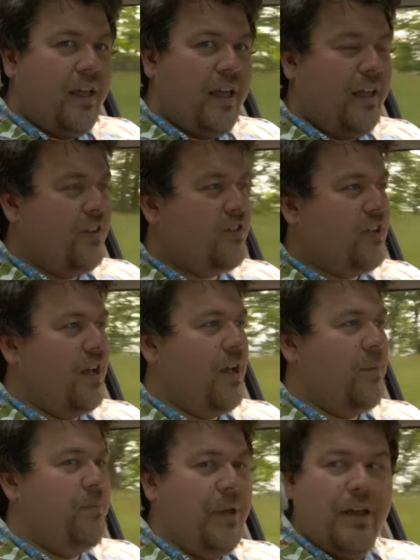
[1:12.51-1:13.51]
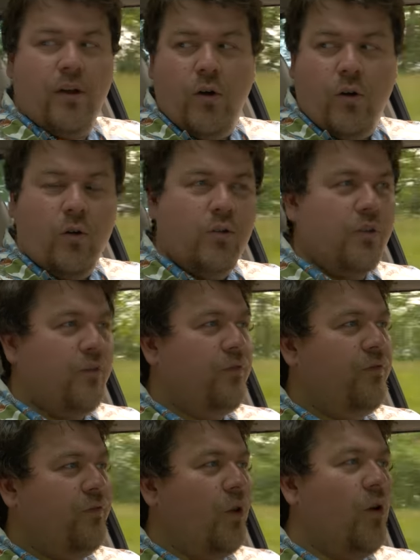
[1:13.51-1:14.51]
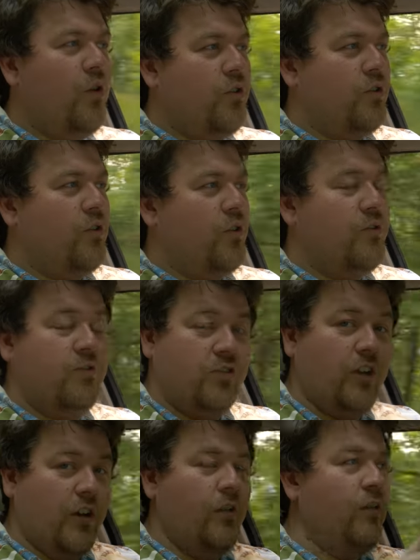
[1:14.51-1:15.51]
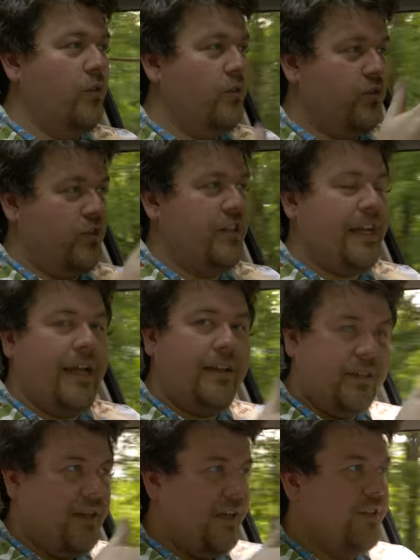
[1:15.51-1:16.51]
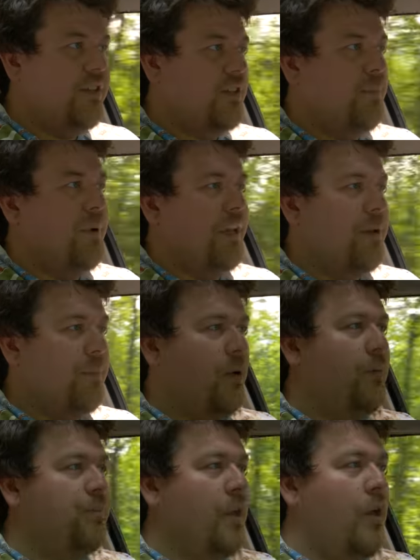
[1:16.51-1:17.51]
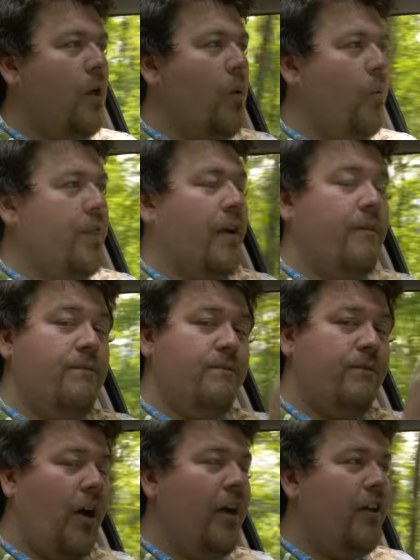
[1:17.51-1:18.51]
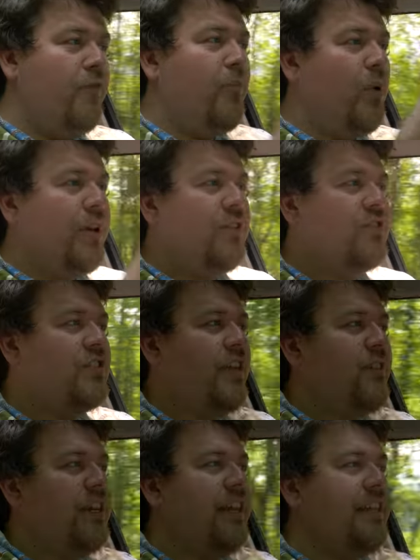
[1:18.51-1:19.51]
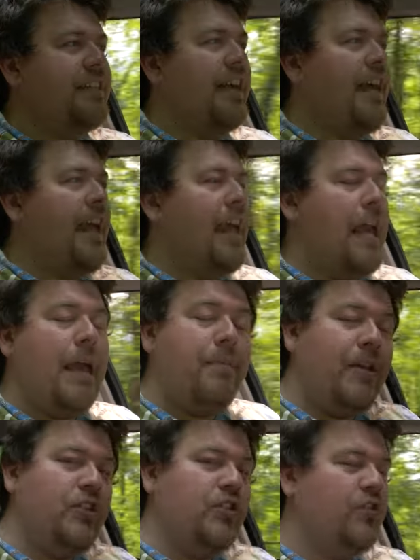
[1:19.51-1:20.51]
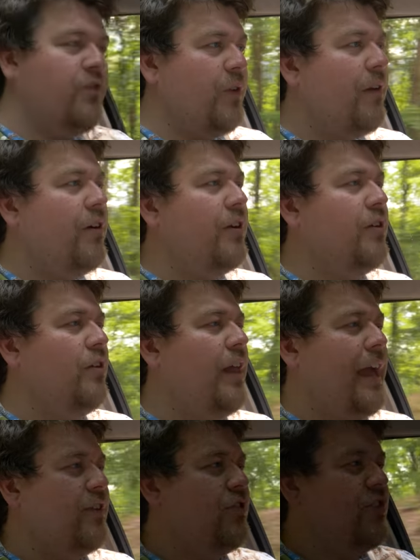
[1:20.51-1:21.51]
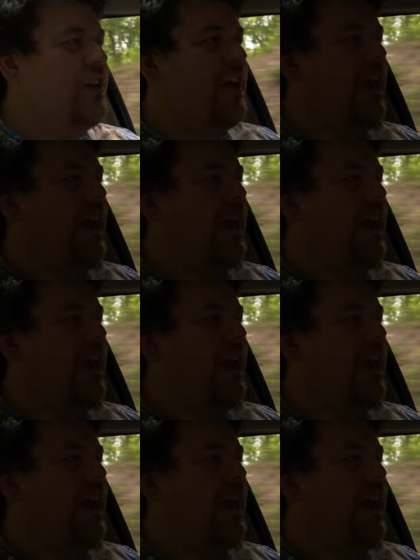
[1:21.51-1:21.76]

It's a big old four door saloon or sedan, delete as applicable, with a 5.7 litre hemispherical engine